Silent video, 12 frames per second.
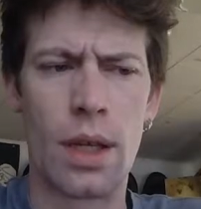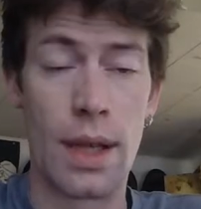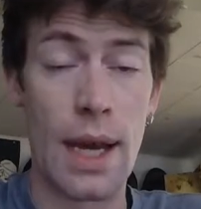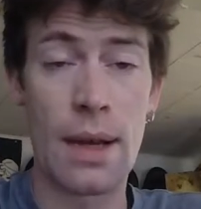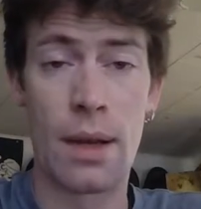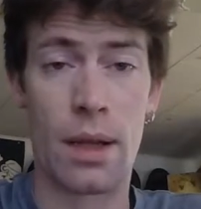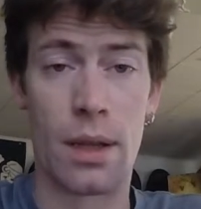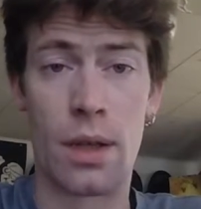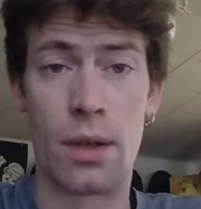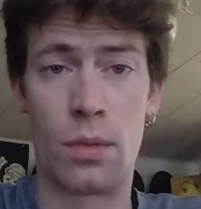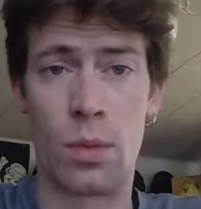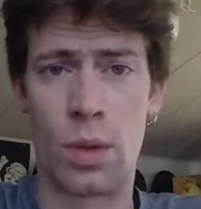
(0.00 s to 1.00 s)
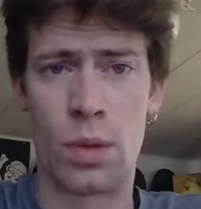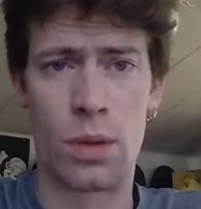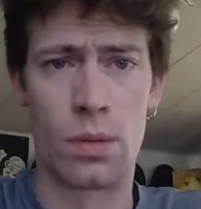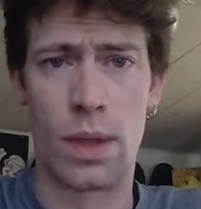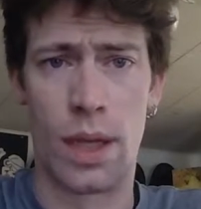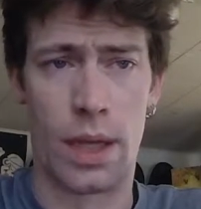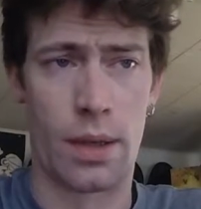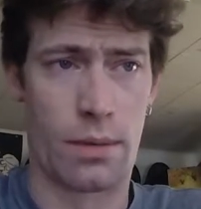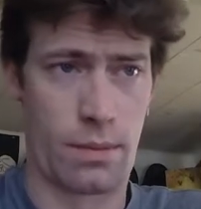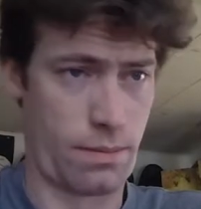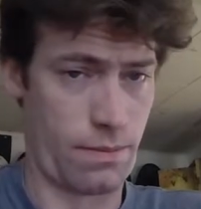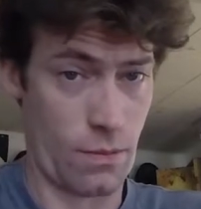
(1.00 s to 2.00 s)
That alone will, like,
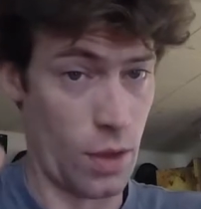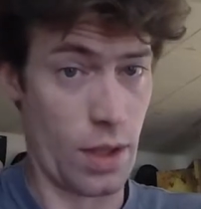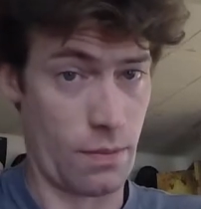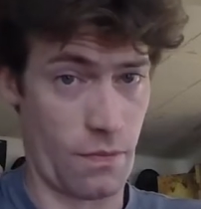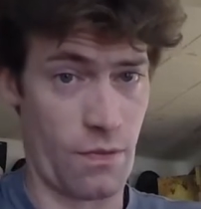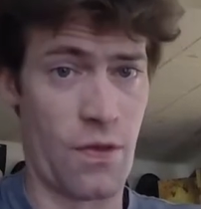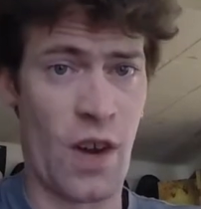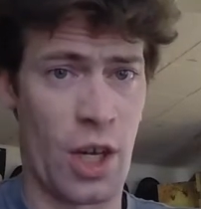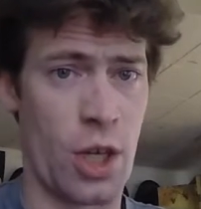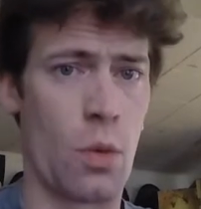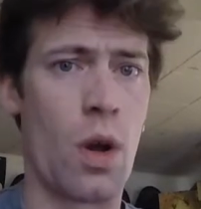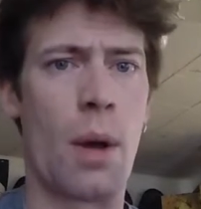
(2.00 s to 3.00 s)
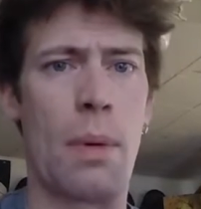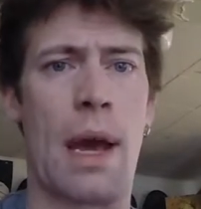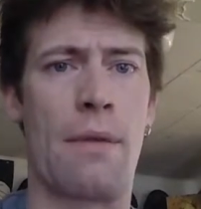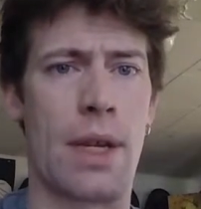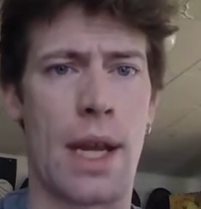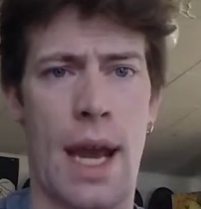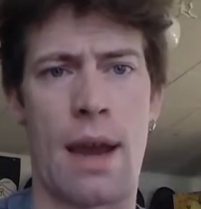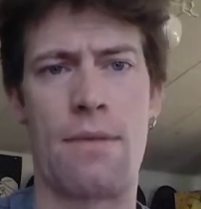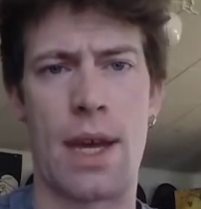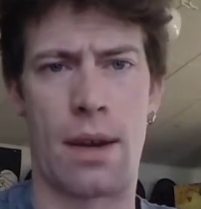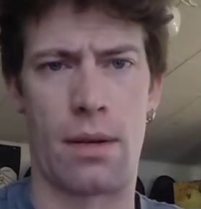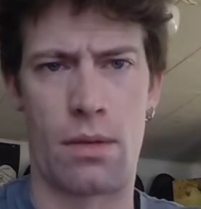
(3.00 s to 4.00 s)
really fuck you up having to
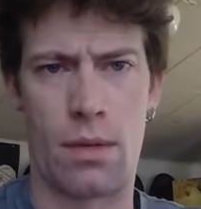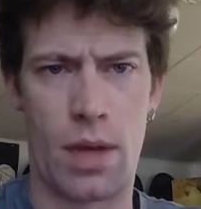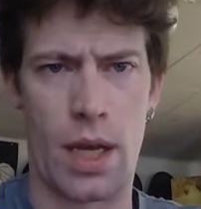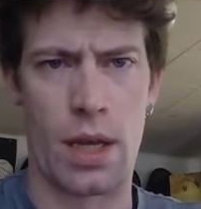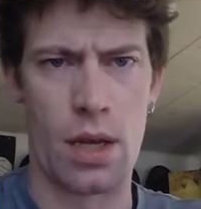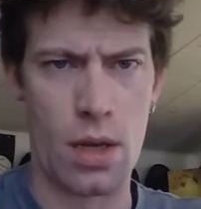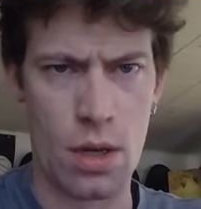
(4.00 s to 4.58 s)
have that, like,